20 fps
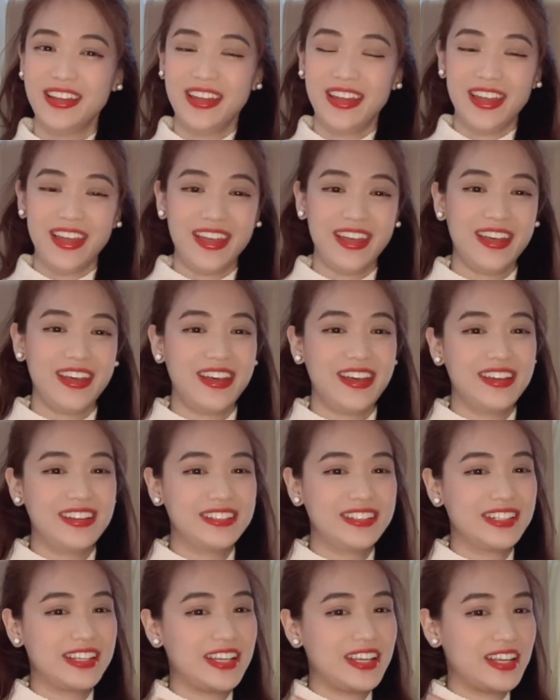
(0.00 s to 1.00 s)
And
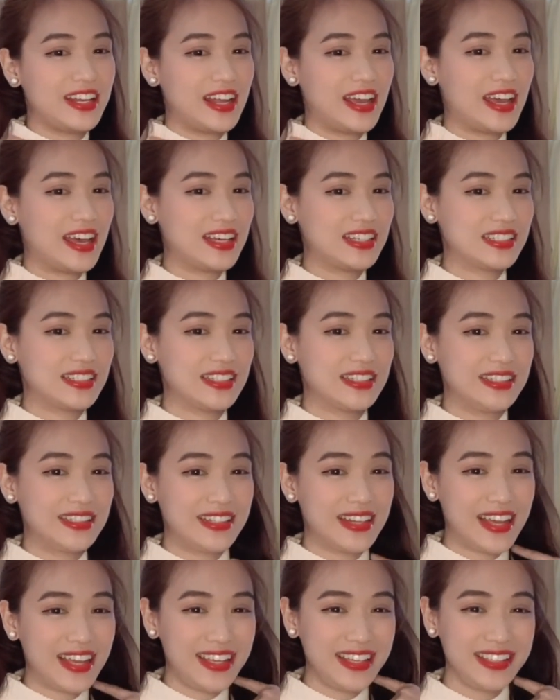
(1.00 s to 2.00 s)
it has a
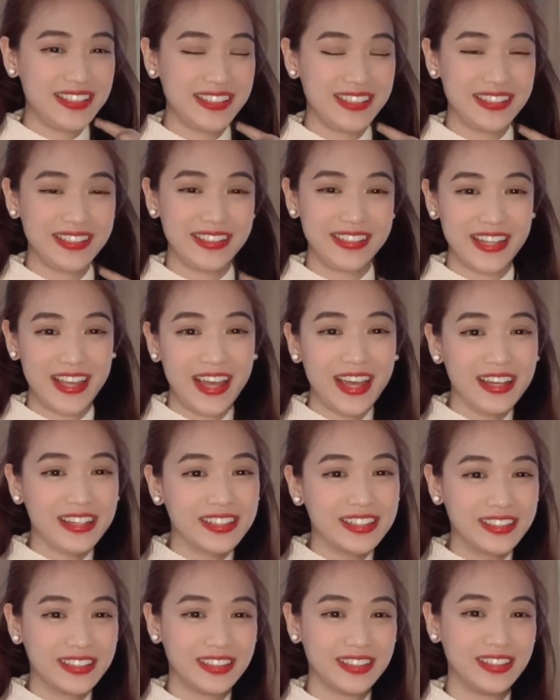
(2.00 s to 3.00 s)
nice neck
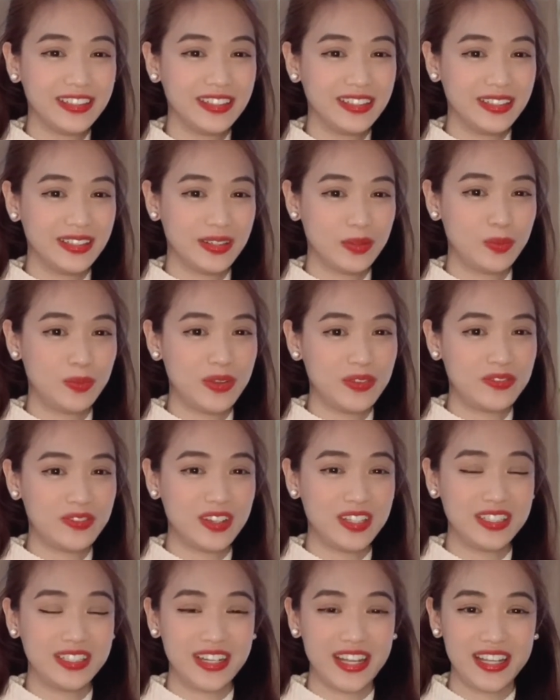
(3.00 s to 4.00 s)
with a
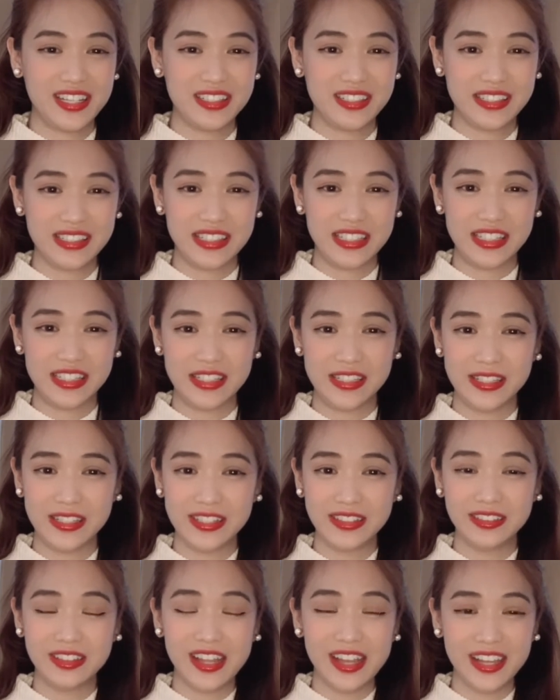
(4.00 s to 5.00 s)
nice key
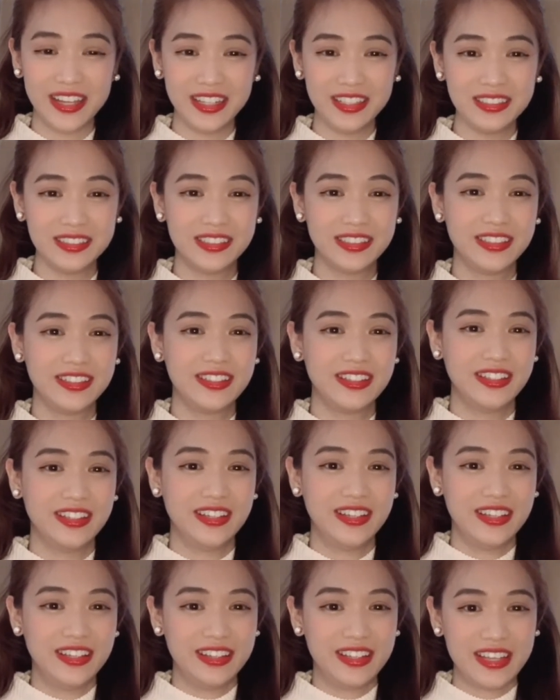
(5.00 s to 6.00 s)
line
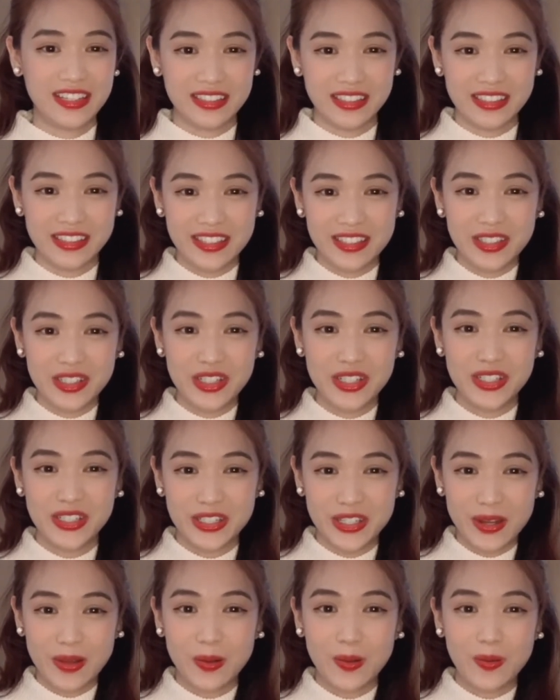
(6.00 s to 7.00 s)
that doesn't
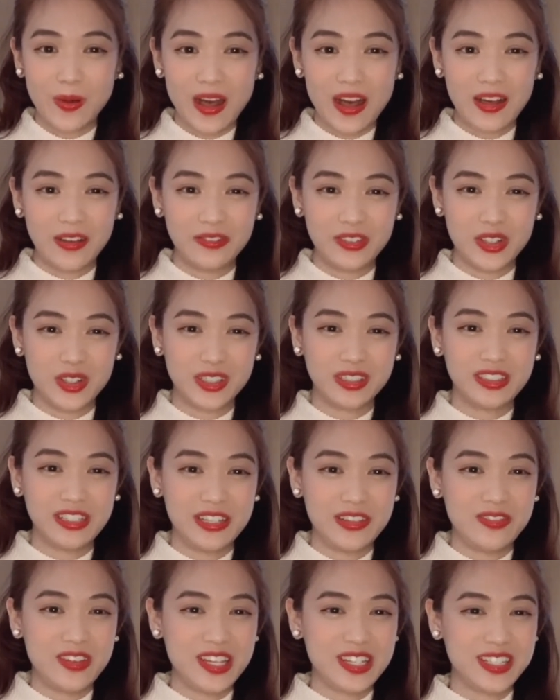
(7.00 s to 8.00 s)
show off your
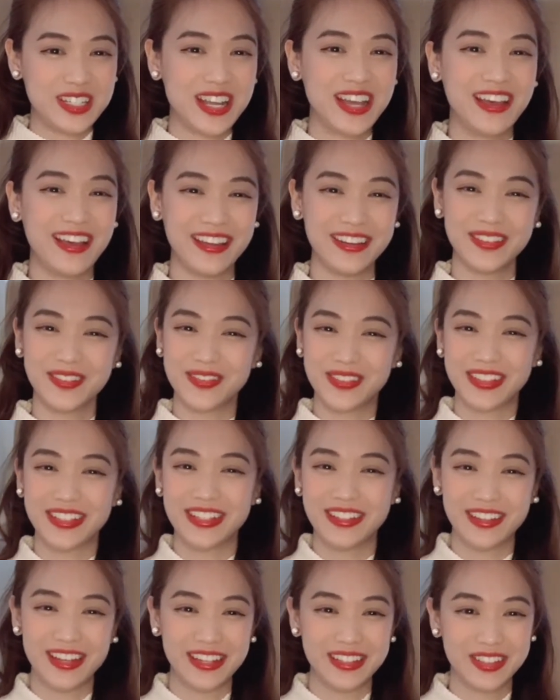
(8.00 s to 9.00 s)
cleavage. I don't really
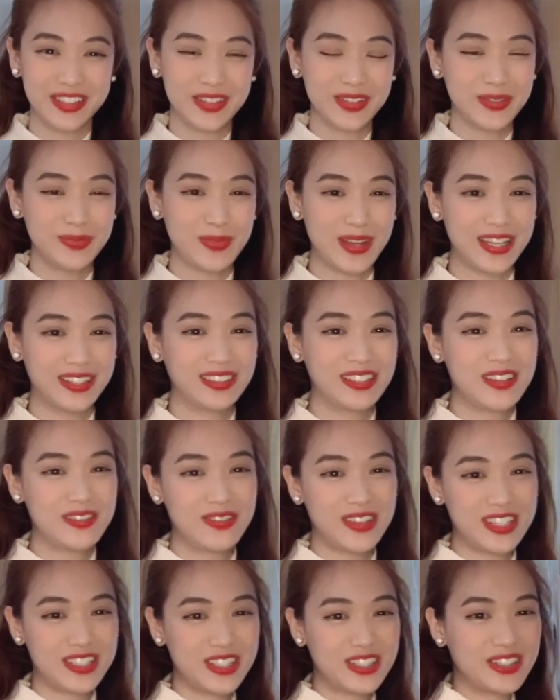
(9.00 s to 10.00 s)
like showing my
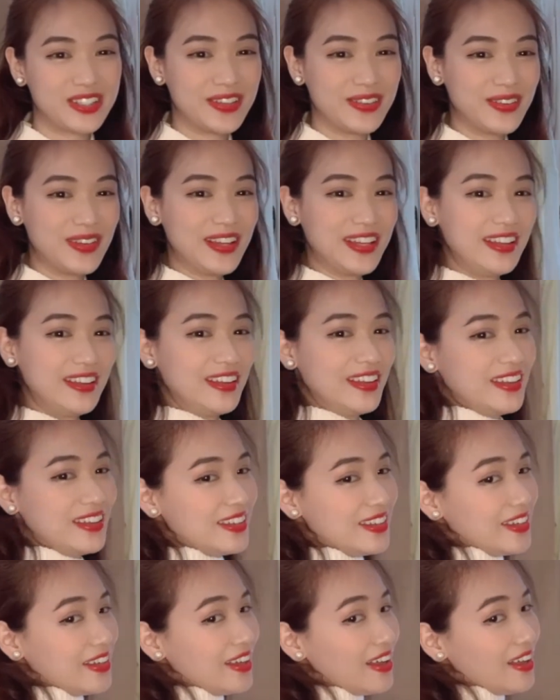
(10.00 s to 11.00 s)
cleavage, so
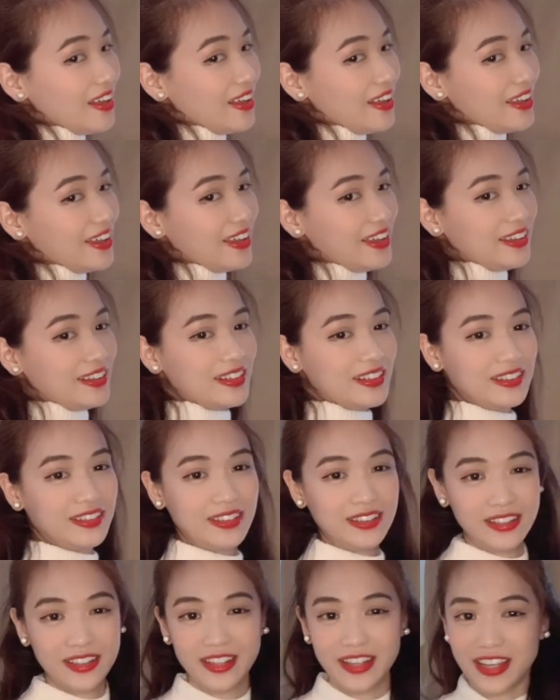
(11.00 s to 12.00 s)
I
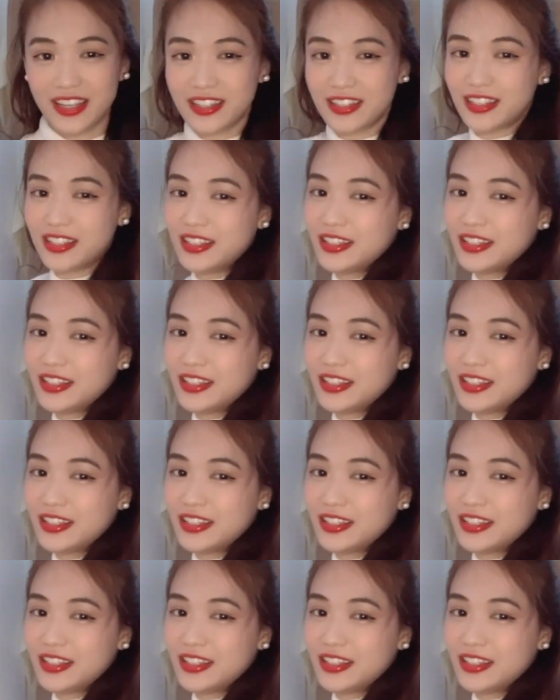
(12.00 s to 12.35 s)
like it.